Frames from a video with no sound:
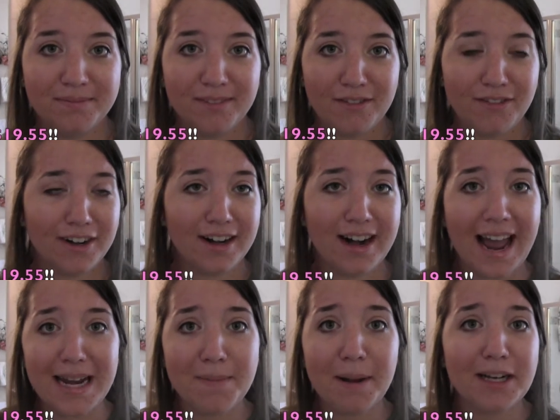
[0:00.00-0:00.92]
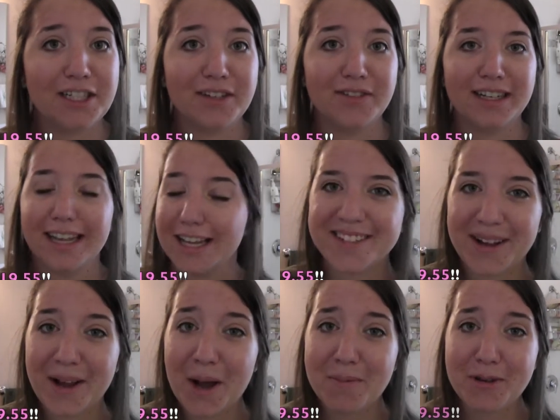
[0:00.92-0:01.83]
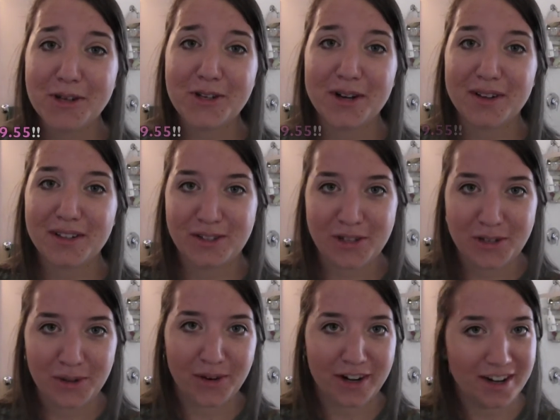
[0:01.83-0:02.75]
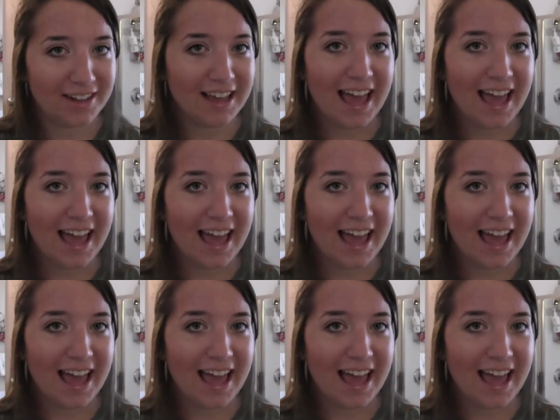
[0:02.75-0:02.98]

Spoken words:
for any budget, really. So I hope you enjoyed this tutorial,